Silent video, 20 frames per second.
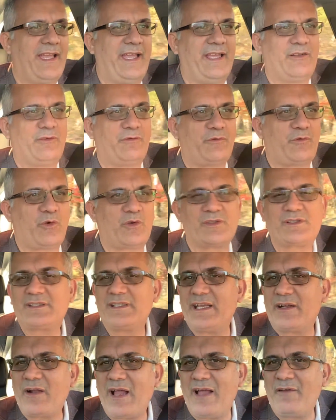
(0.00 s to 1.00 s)
and of course
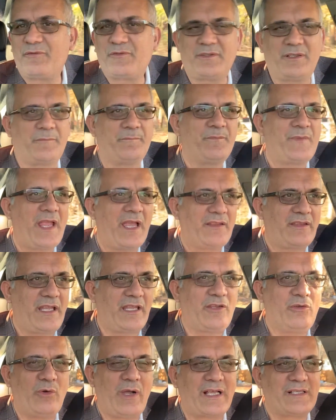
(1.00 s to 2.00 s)
thereafter.
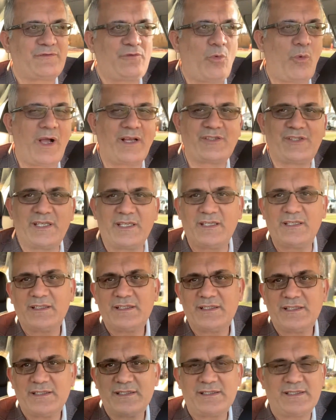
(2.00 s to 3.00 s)
Thank you guys for watching.
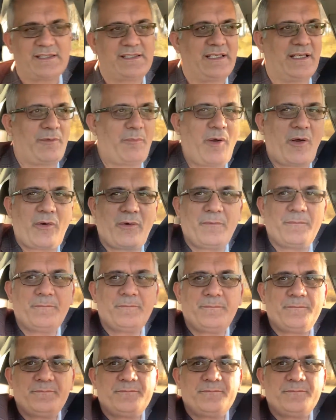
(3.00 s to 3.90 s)
See you tomorrow.